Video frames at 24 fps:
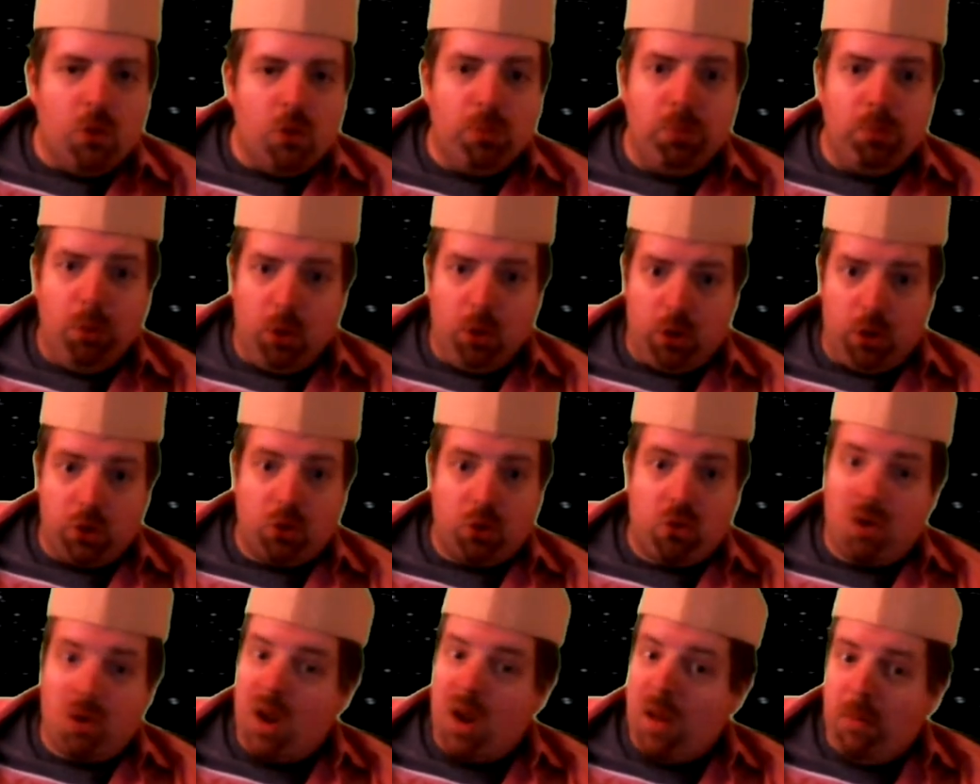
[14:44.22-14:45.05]
book
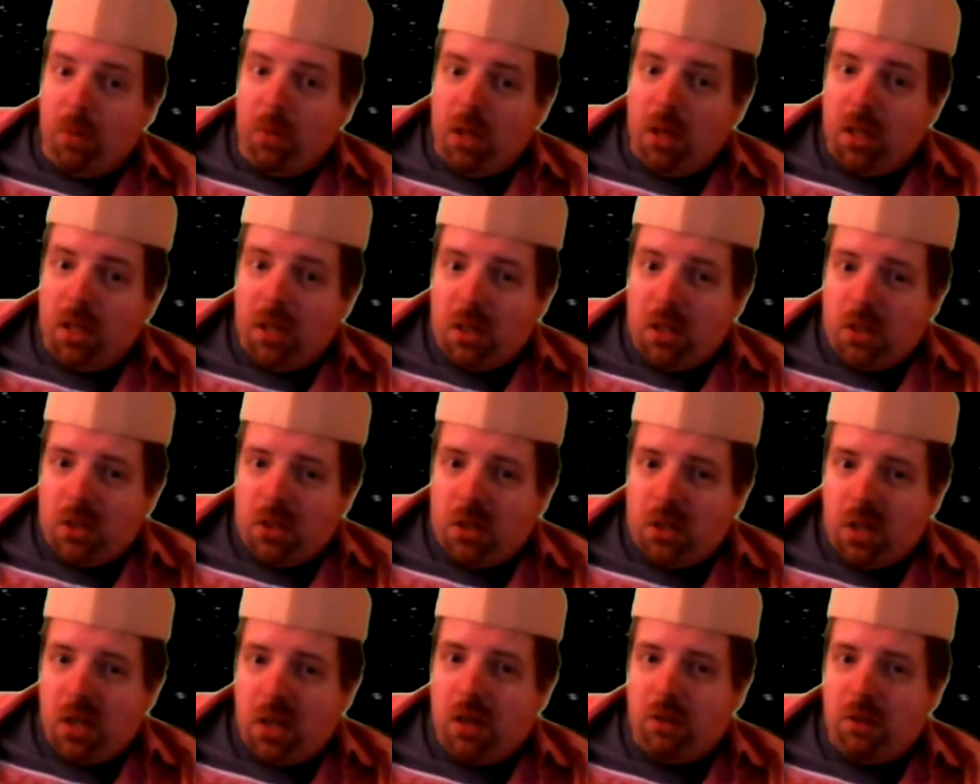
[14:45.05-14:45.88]

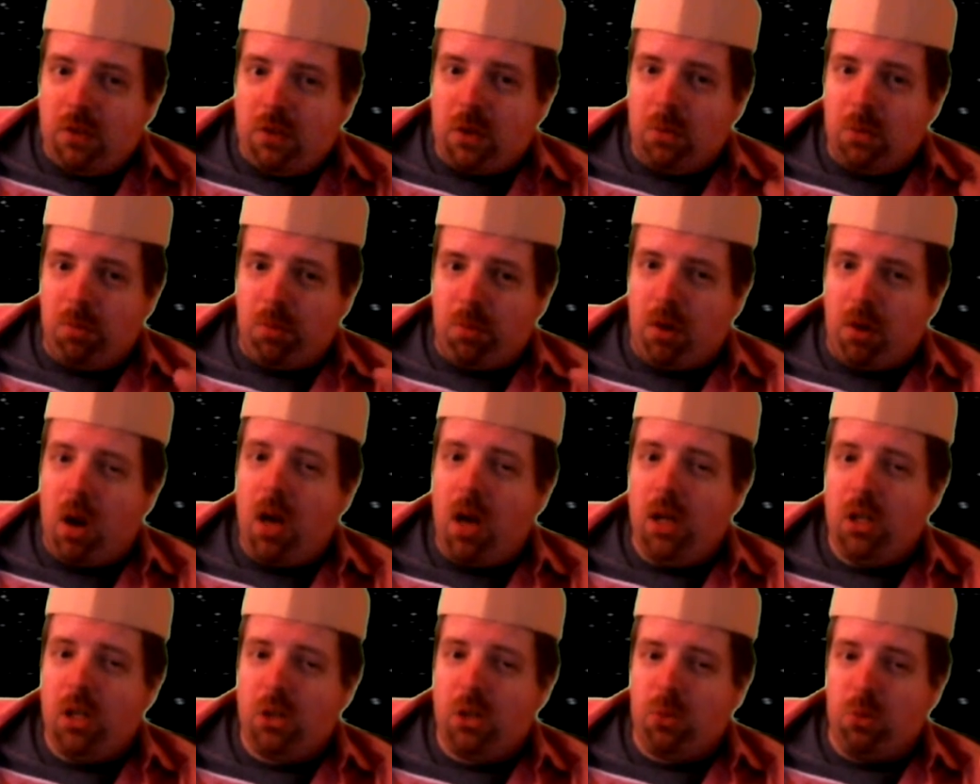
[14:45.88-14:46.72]
scramblings that have
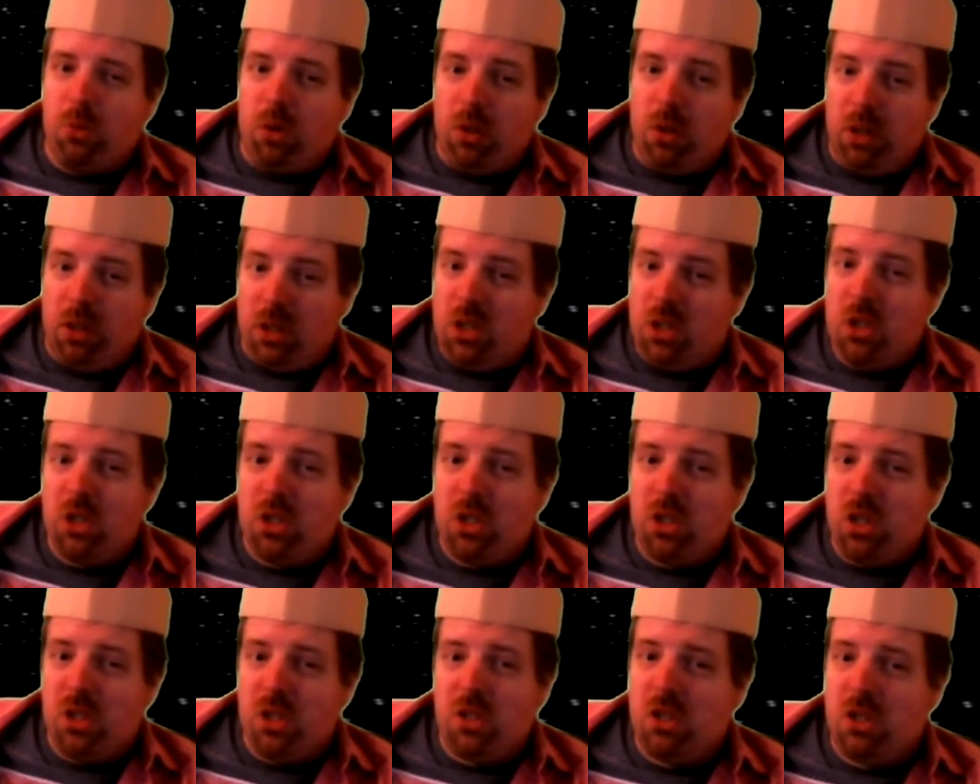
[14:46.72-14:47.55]
comprised
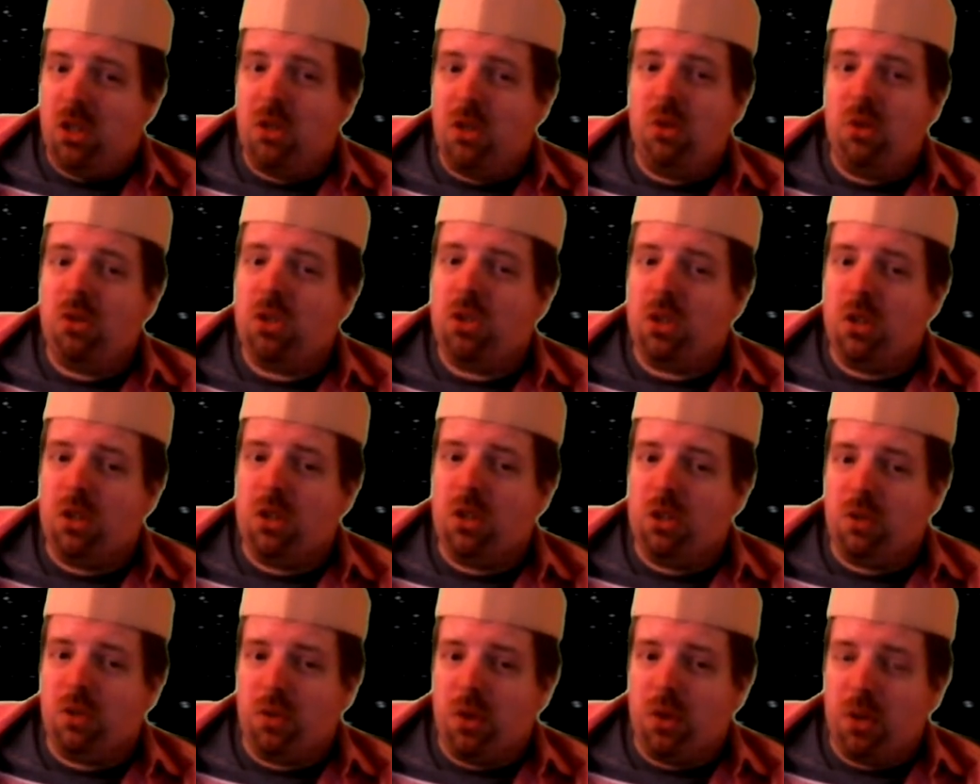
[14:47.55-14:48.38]
religious
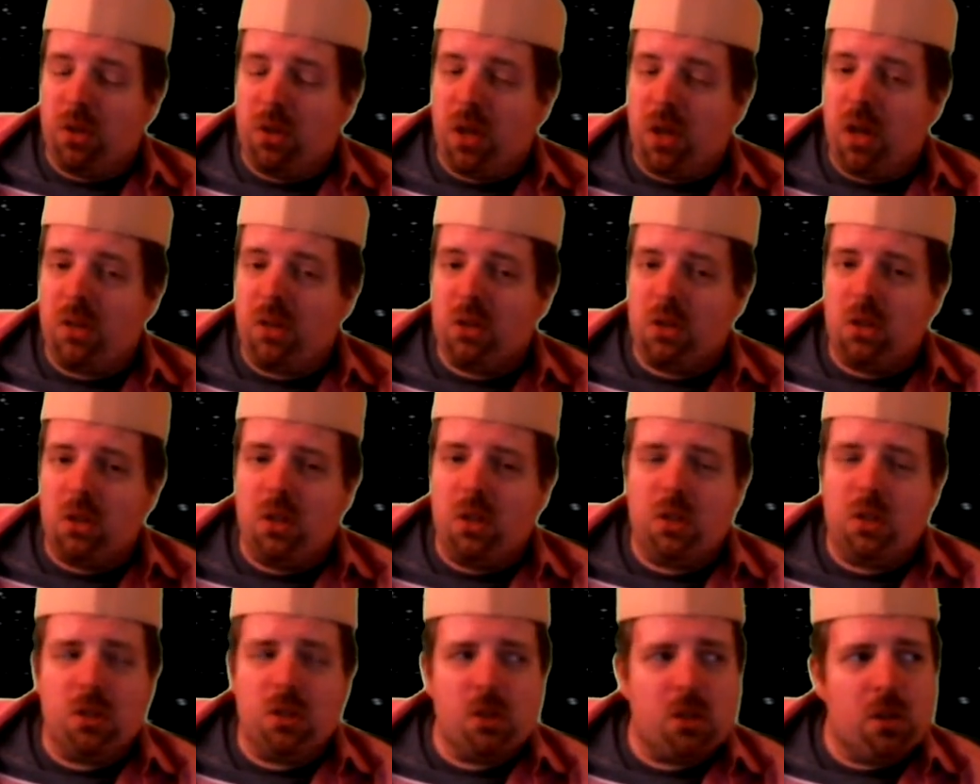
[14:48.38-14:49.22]
institutions for 1,000
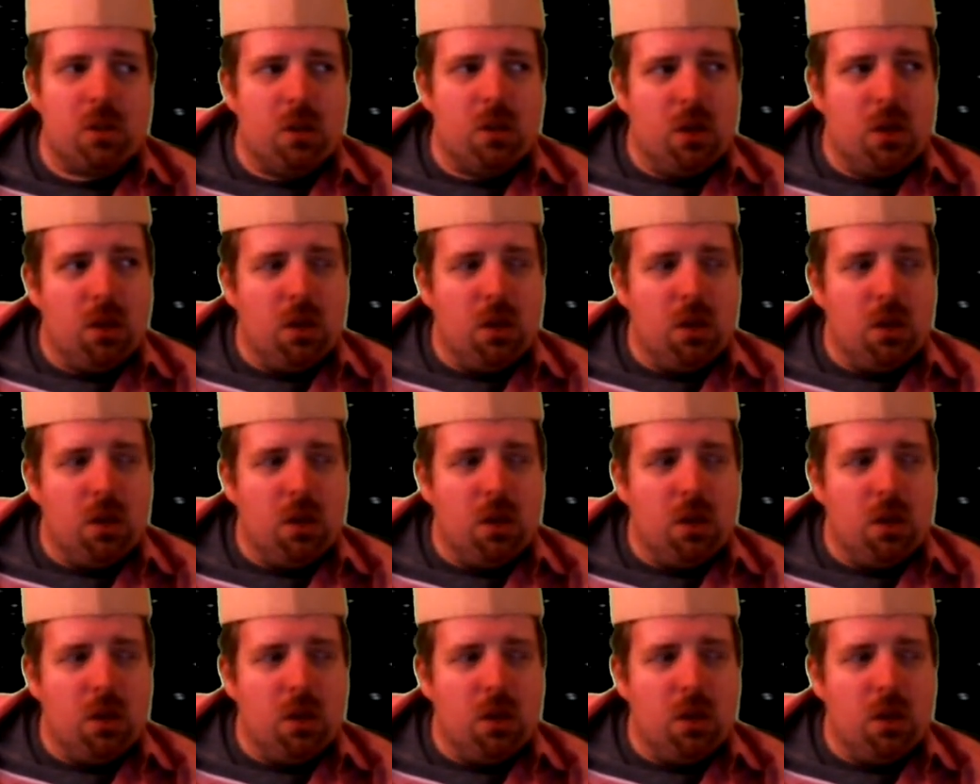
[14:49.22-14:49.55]
years.